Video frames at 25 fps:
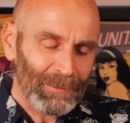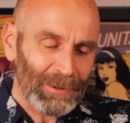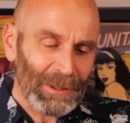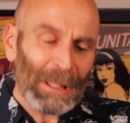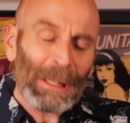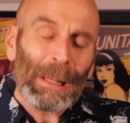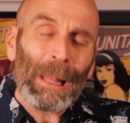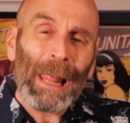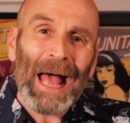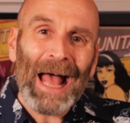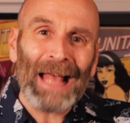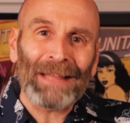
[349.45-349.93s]

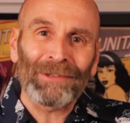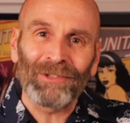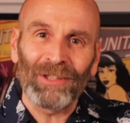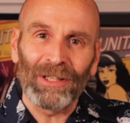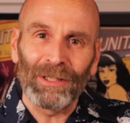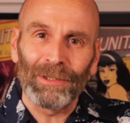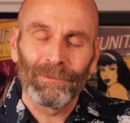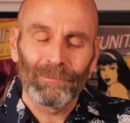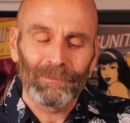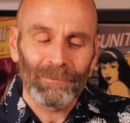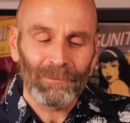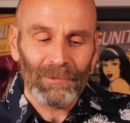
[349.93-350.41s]

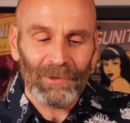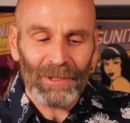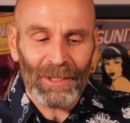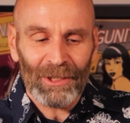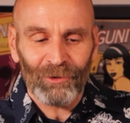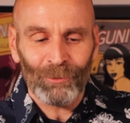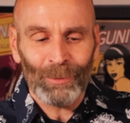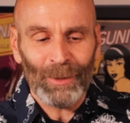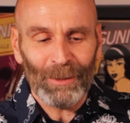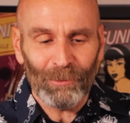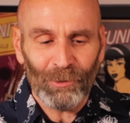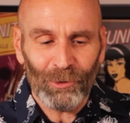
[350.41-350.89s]
classy.
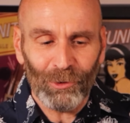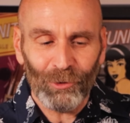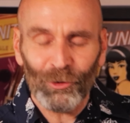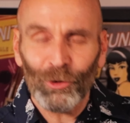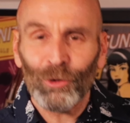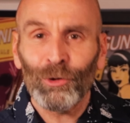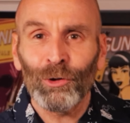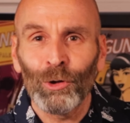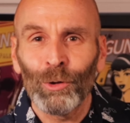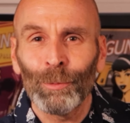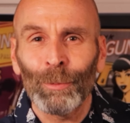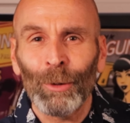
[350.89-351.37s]
Let's maybe use
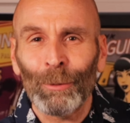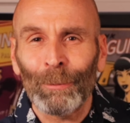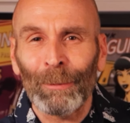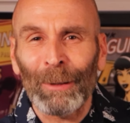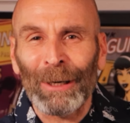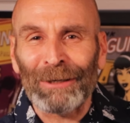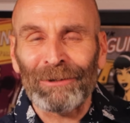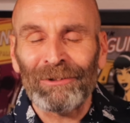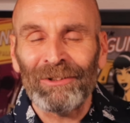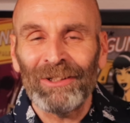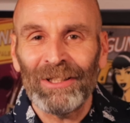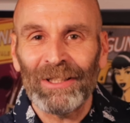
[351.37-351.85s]
a Cooper
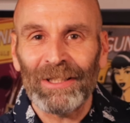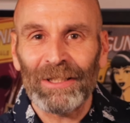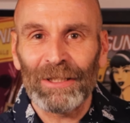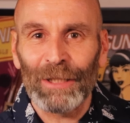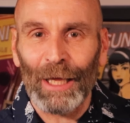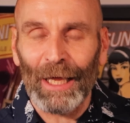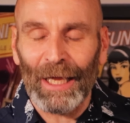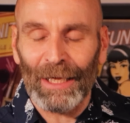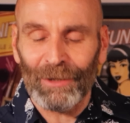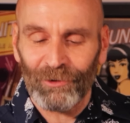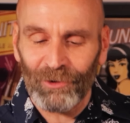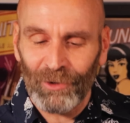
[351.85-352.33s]
martini
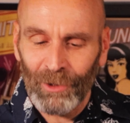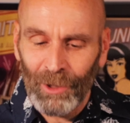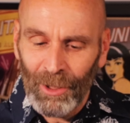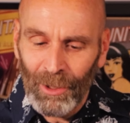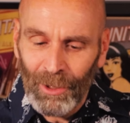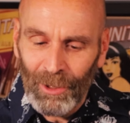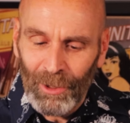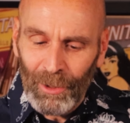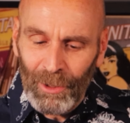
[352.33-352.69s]
glass.